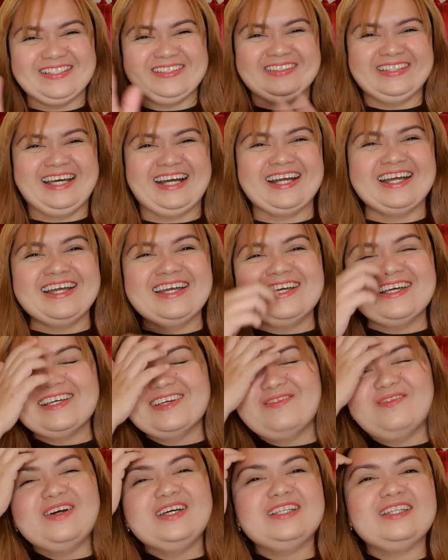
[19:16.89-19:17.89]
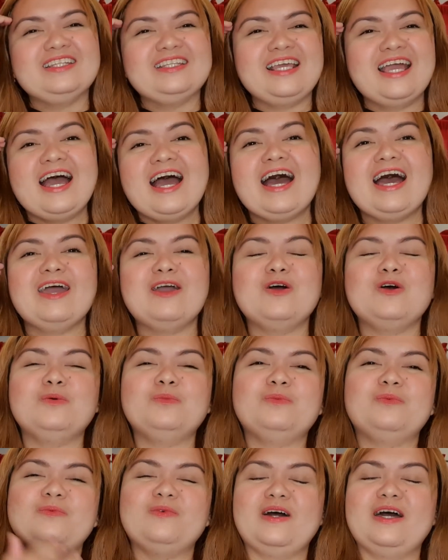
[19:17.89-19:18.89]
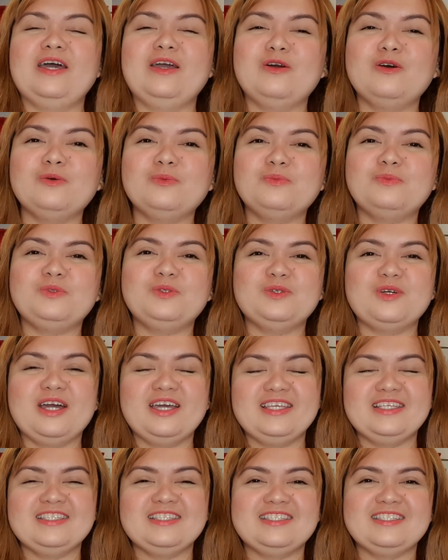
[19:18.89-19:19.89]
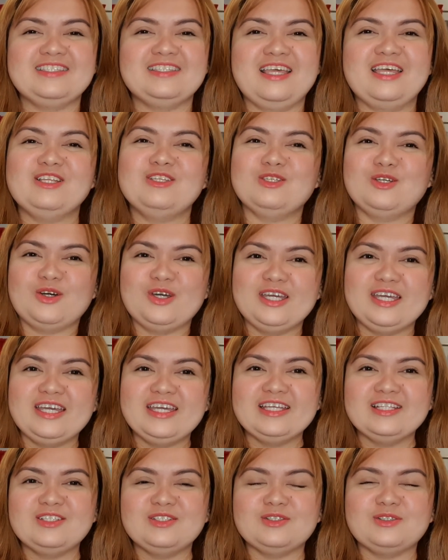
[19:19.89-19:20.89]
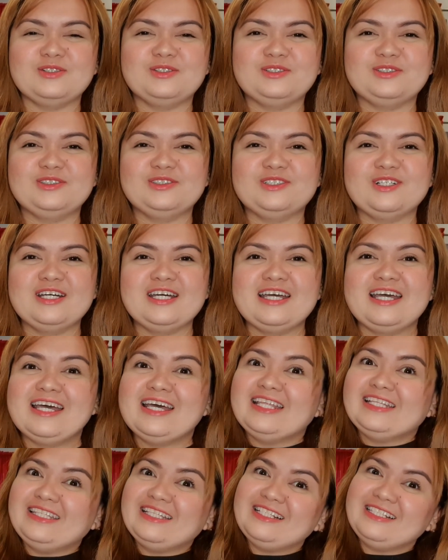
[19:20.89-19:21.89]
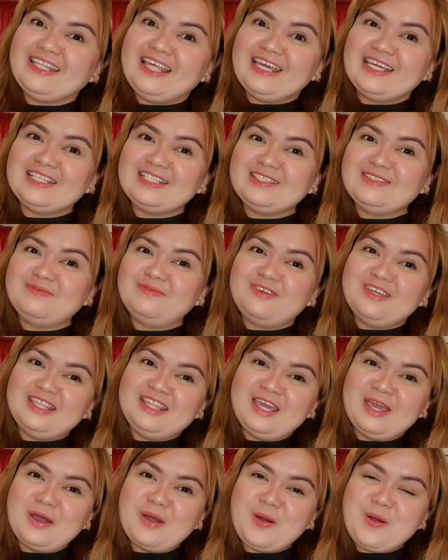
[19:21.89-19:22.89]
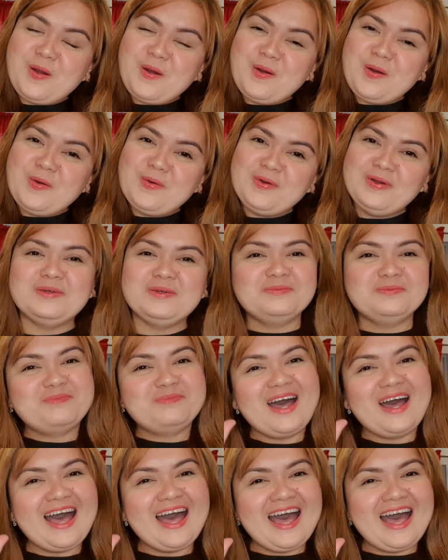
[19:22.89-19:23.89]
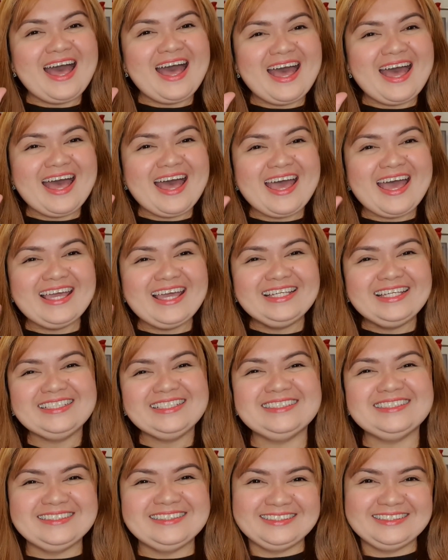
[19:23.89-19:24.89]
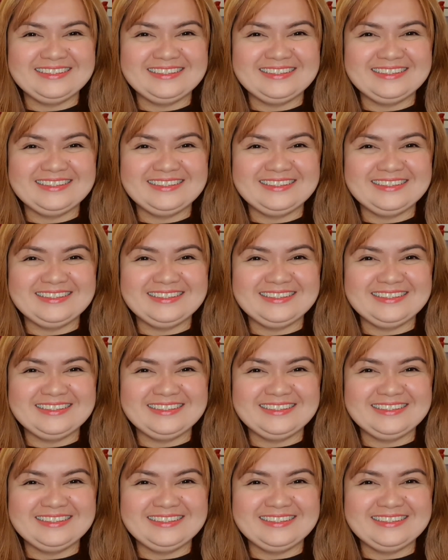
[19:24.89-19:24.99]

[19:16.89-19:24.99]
Joke lang. But, yeah, I hope you guys enjoy it. So, till next video! Bye!